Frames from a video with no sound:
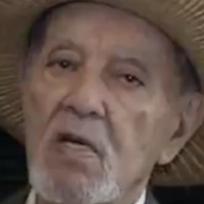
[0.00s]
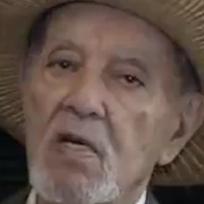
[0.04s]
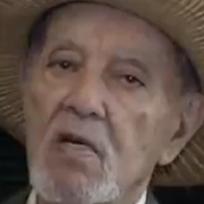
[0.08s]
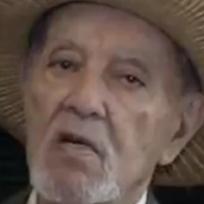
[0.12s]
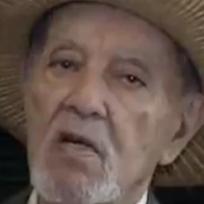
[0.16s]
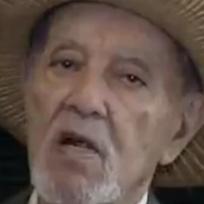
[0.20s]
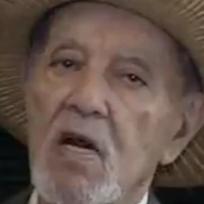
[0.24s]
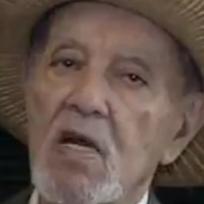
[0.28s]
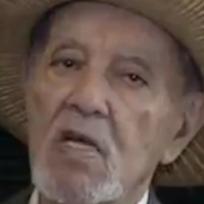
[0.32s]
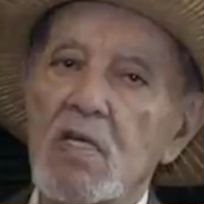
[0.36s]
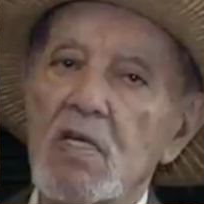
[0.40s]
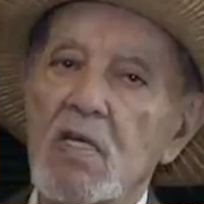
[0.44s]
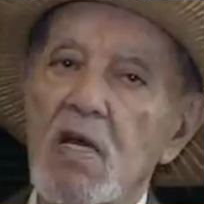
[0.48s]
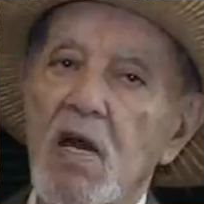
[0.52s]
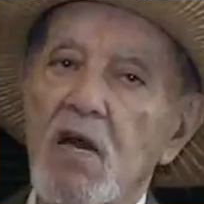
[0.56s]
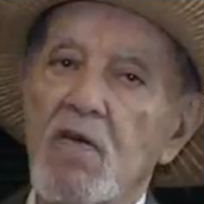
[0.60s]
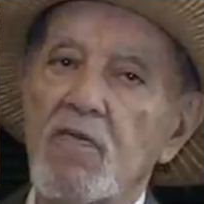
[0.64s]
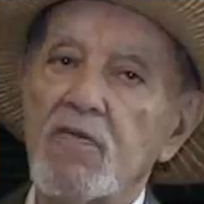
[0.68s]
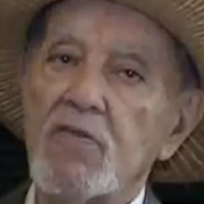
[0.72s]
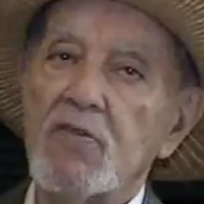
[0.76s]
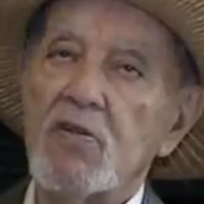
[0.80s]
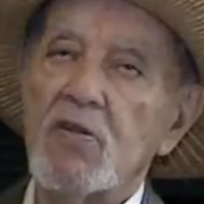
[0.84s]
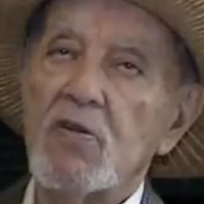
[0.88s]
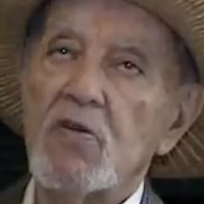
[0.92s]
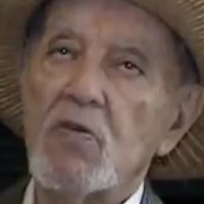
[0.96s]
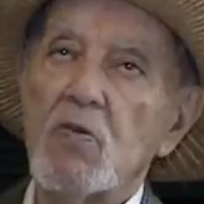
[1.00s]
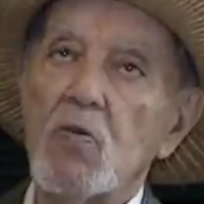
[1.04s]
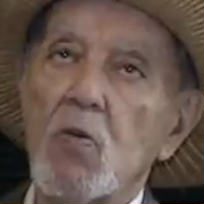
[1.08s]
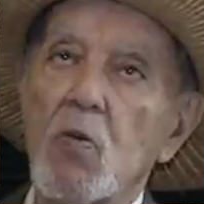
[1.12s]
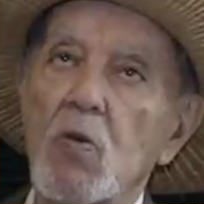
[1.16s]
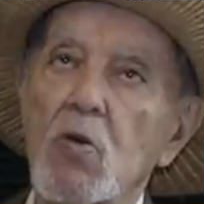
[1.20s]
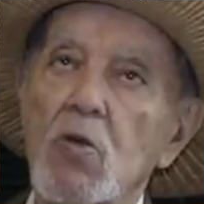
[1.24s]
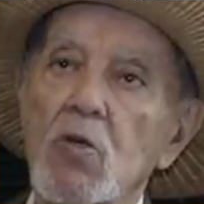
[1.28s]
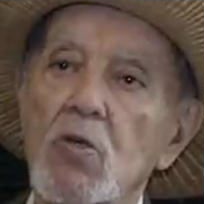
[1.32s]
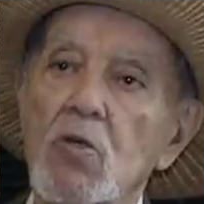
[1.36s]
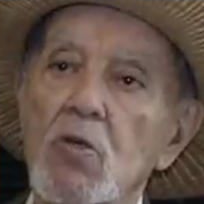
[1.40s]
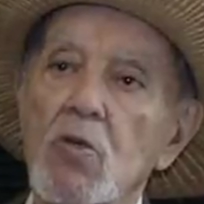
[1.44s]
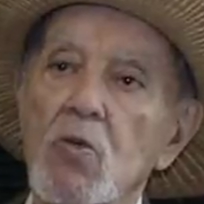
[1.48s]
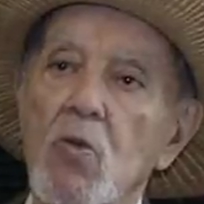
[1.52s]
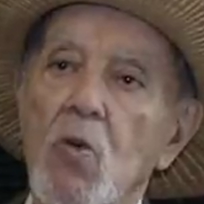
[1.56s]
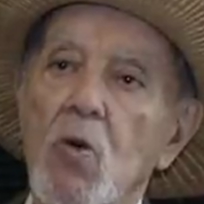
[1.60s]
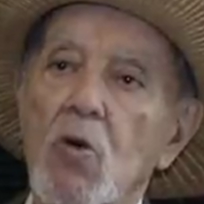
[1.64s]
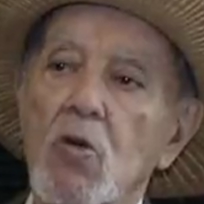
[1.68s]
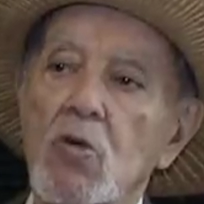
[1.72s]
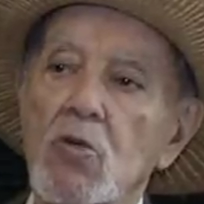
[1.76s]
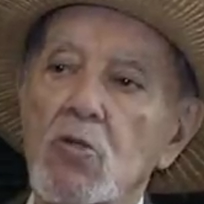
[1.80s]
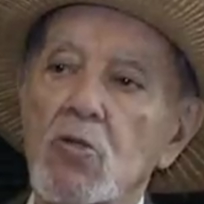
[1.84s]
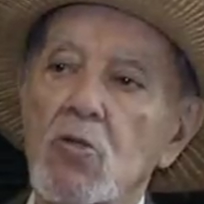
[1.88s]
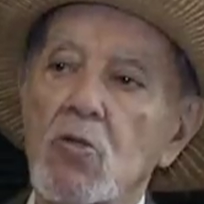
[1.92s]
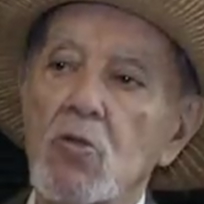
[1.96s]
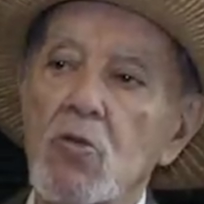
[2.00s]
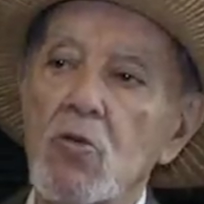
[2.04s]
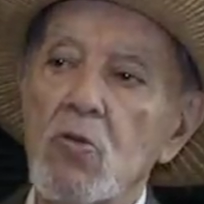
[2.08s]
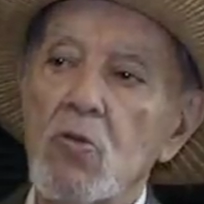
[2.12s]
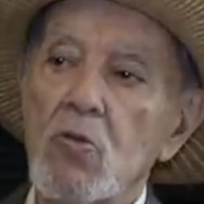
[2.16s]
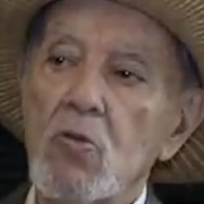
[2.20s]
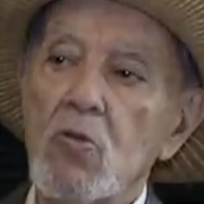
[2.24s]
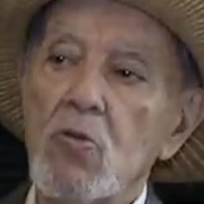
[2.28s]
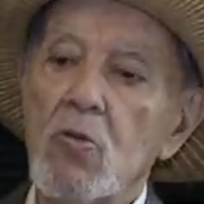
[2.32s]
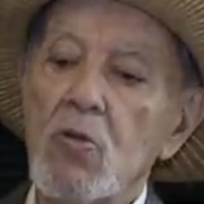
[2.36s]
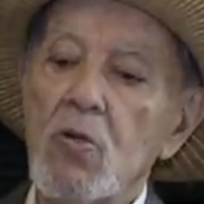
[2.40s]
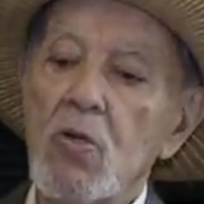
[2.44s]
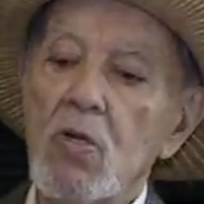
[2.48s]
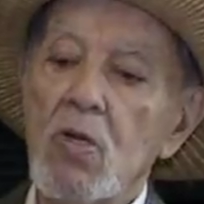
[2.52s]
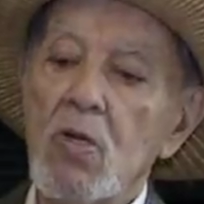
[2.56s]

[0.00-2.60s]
right after World War II,